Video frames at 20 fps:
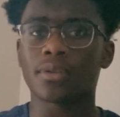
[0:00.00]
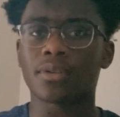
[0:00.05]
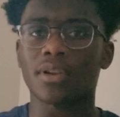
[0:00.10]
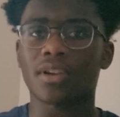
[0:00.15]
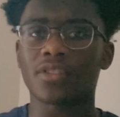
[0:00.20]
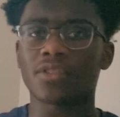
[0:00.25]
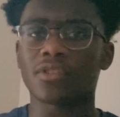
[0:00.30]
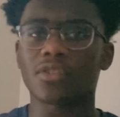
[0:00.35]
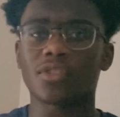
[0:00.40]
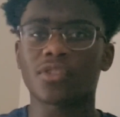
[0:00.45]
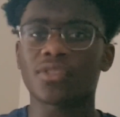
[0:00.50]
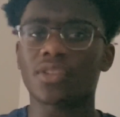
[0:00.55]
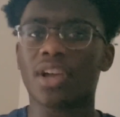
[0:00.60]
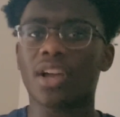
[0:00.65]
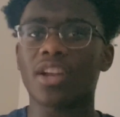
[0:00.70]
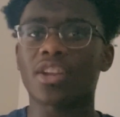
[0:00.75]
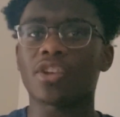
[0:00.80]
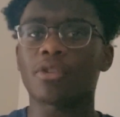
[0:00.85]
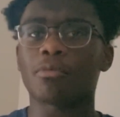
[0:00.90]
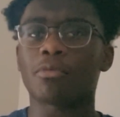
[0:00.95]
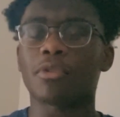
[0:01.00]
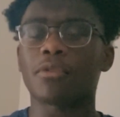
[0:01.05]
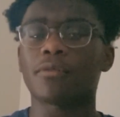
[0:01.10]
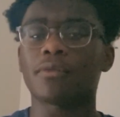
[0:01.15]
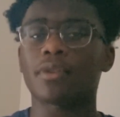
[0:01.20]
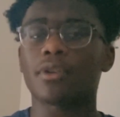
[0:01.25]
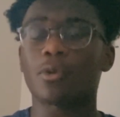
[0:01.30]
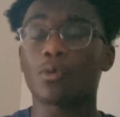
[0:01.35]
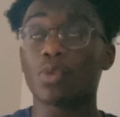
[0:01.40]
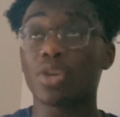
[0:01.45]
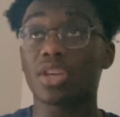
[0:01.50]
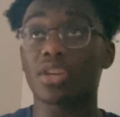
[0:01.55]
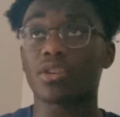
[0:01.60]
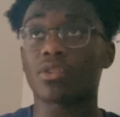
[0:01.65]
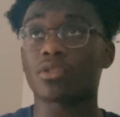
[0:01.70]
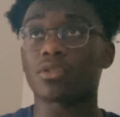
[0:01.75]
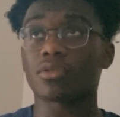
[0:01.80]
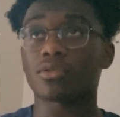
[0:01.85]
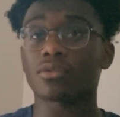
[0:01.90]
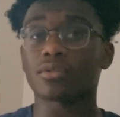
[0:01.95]
has only started it a week
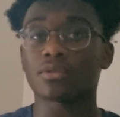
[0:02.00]
ago.